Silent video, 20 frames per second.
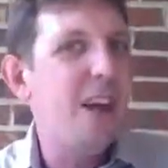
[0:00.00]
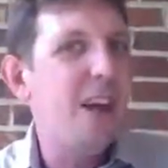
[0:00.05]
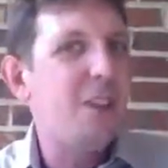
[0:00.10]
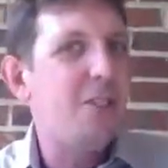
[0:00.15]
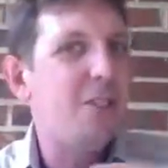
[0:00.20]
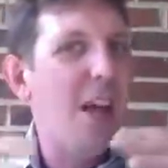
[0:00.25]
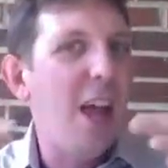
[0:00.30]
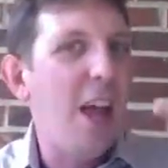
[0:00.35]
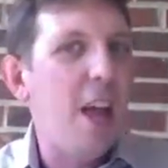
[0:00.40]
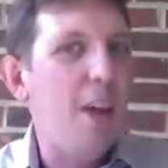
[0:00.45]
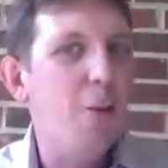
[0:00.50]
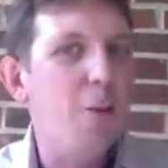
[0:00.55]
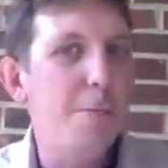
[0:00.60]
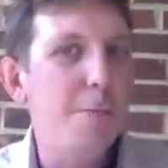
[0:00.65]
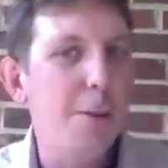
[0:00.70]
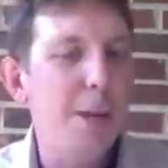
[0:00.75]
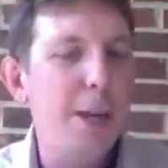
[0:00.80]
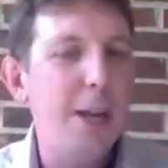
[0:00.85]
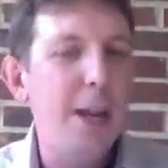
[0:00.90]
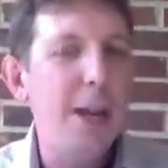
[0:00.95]
That's
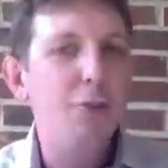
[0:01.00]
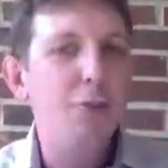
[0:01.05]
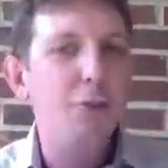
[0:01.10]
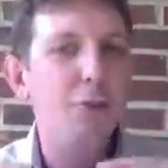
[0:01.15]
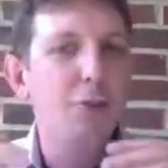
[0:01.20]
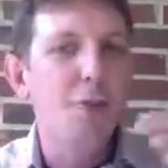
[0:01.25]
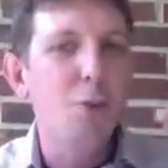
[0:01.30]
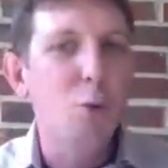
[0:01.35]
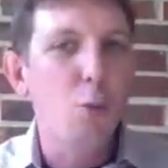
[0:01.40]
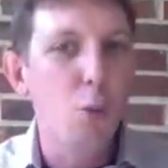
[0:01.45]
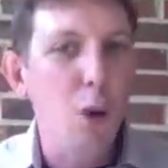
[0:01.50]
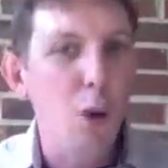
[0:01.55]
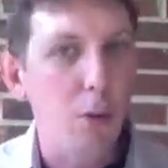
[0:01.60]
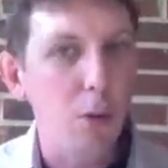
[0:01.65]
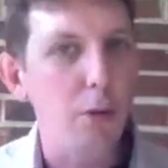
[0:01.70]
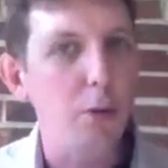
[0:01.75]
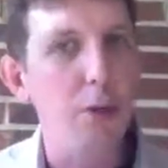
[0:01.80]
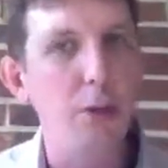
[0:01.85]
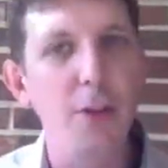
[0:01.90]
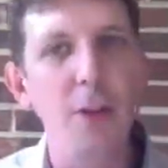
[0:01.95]
exponential
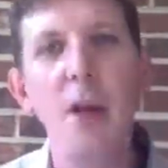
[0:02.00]
growth.